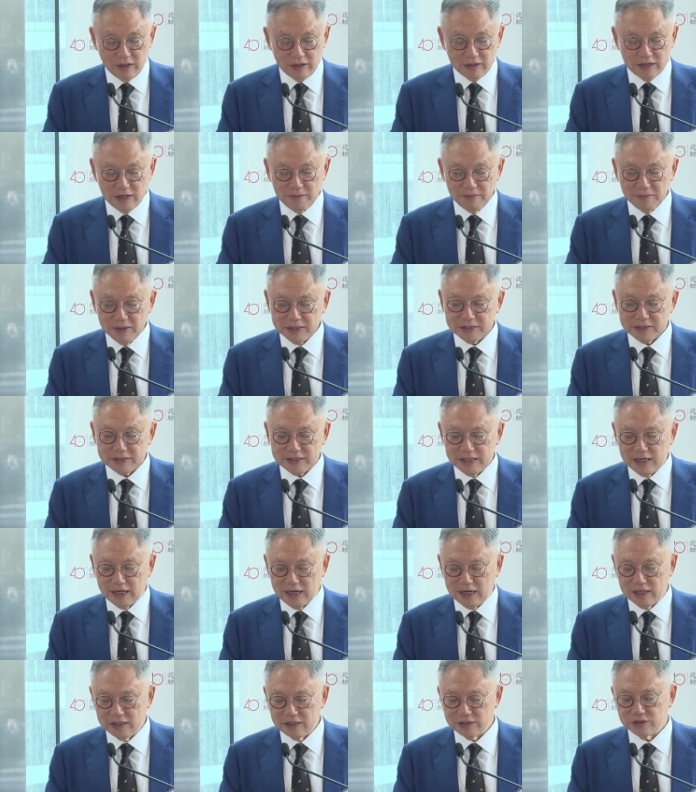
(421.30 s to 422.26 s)
That makes the
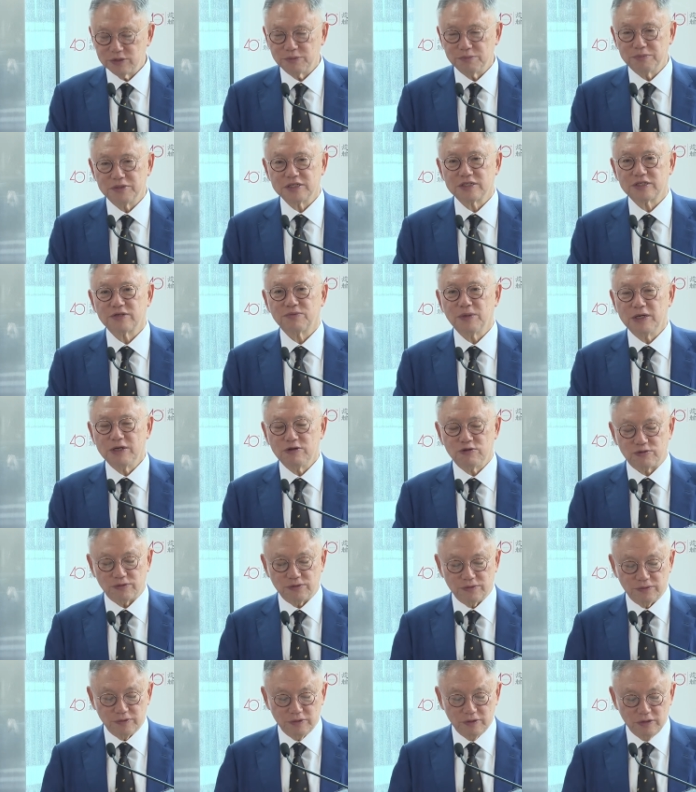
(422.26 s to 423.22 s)
art of
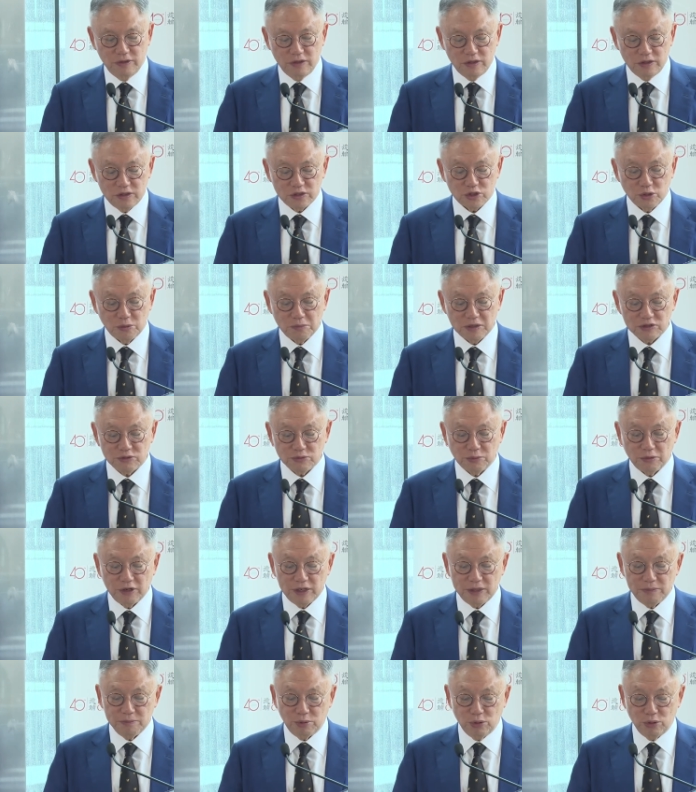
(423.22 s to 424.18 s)
persuasion so much
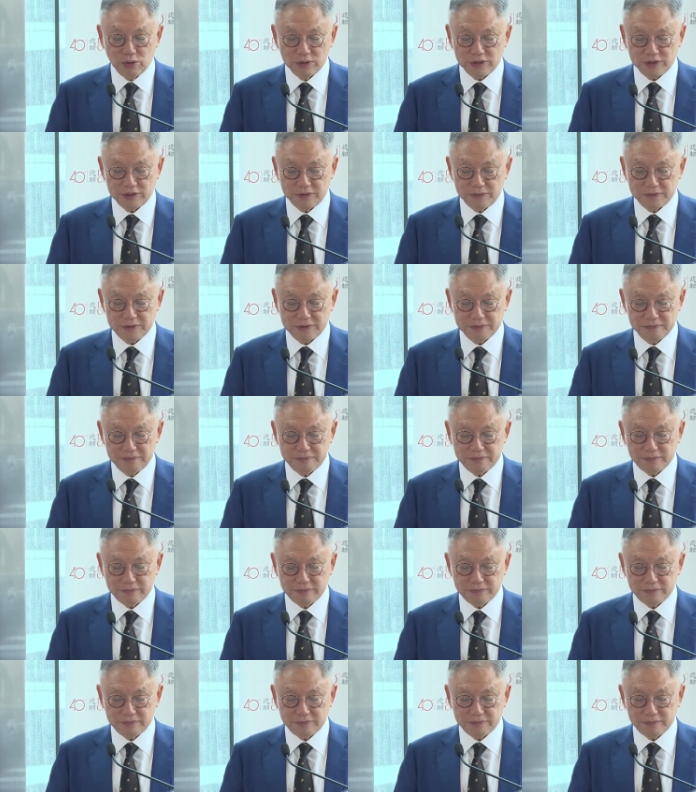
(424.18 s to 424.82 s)
more important.